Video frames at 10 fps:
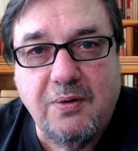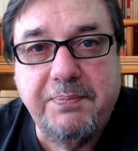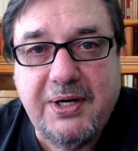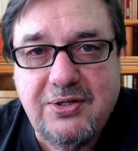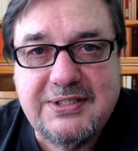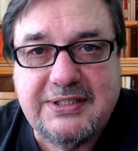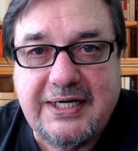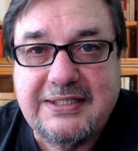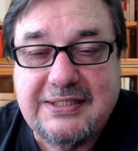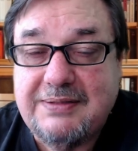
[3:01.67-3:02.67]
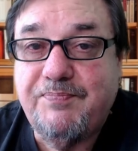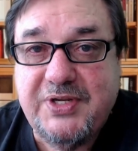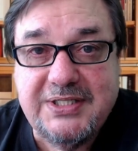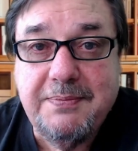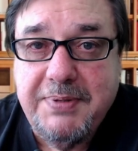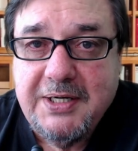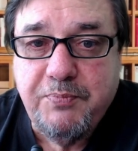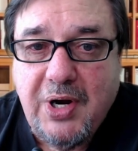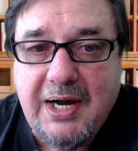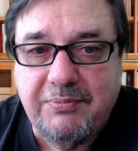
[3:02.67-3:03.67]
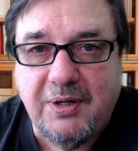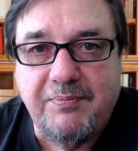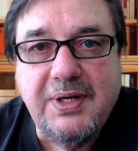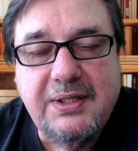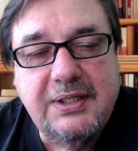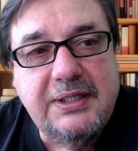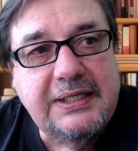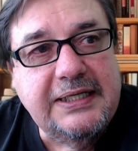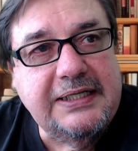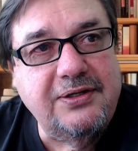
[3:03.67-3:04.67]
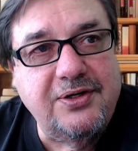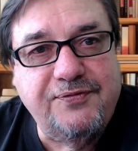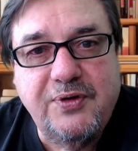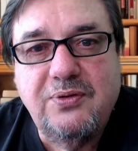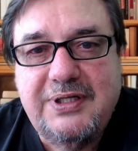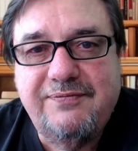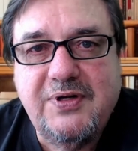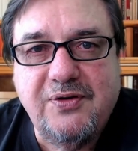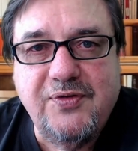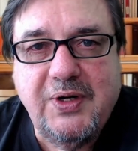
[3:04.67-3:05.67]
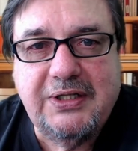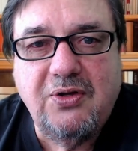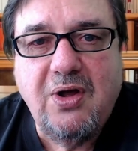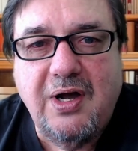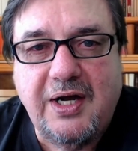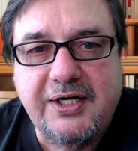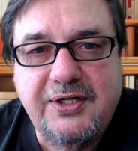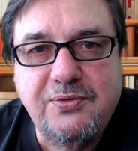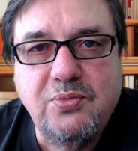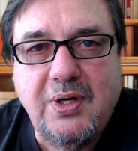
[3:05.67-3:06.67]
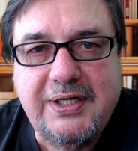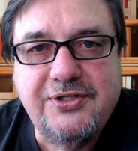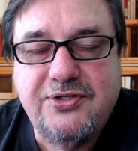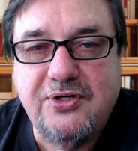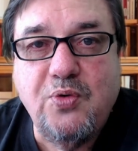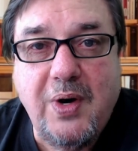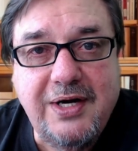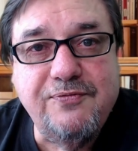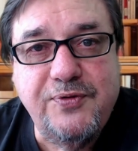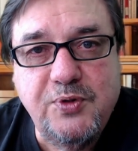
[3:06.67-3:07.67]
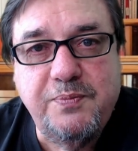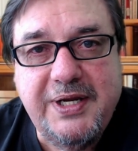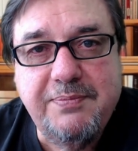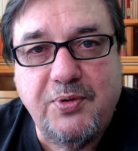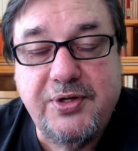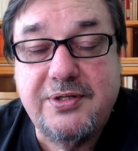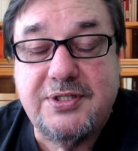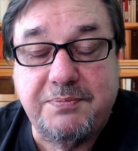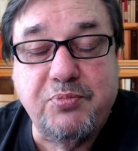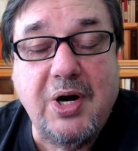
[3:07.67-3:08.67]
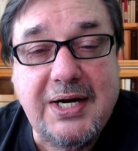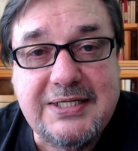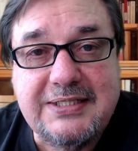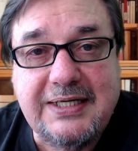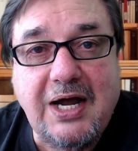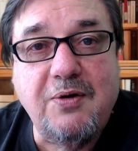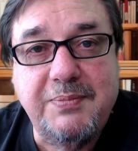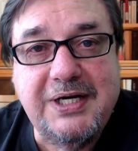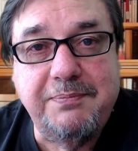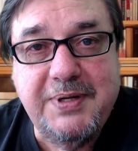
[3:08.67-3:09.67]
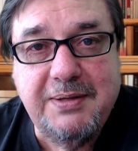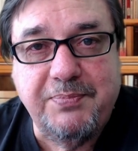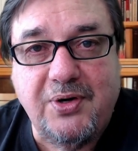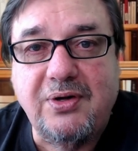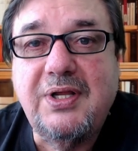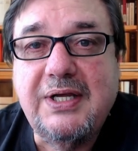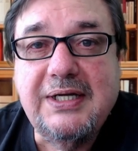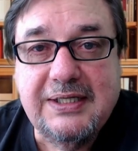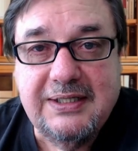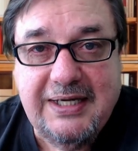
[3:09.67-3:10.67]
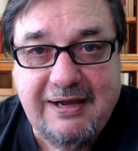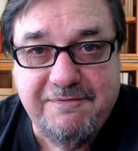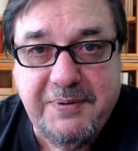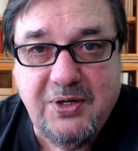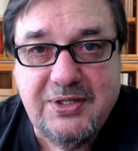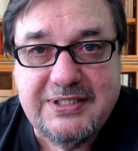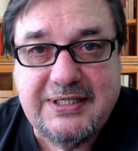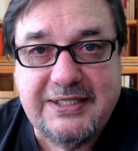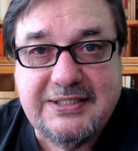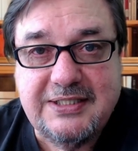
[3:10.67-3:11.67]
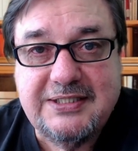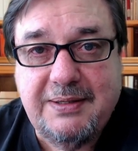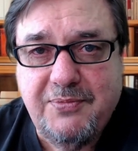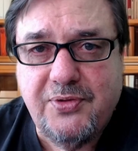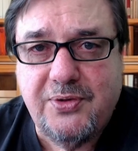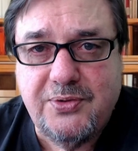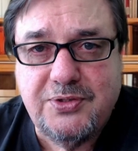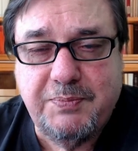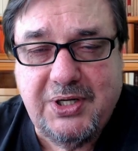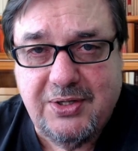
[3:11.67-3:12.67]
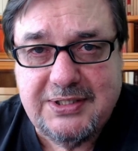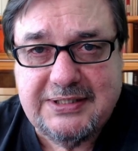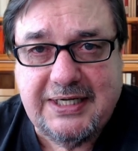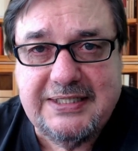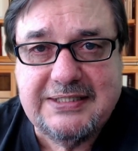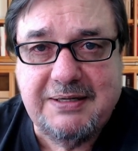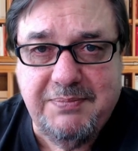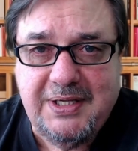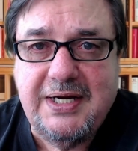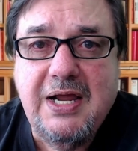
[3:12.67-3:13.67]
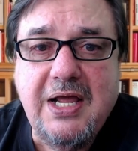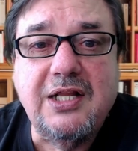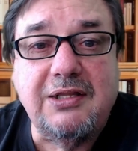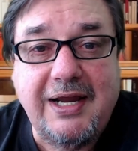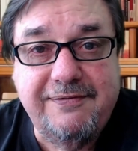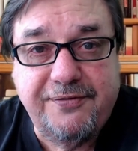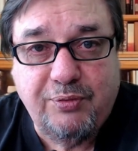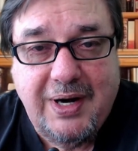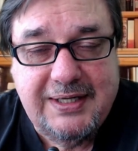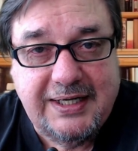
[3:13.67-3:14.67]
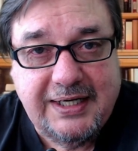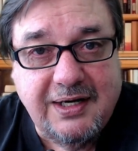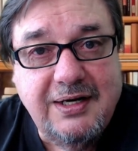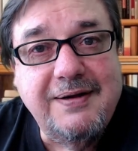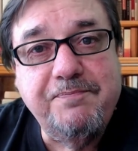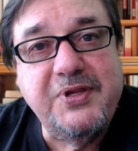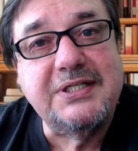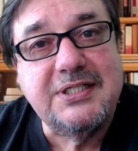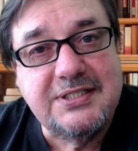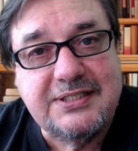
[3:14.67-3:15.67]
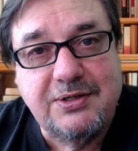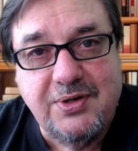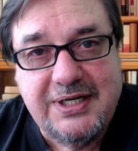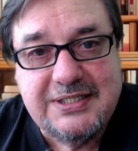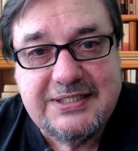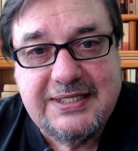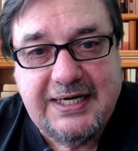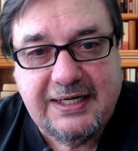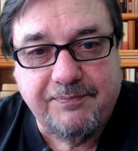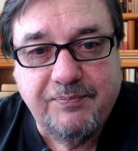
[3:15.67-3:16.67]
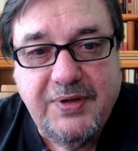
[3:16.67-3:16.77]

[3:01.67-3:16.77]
parasites is a big problem. You know, if you live there very long, you run into quite a few people. You're surprised at how many people have parasites, and some of those parasites can be life-threatening. It's a serious thing.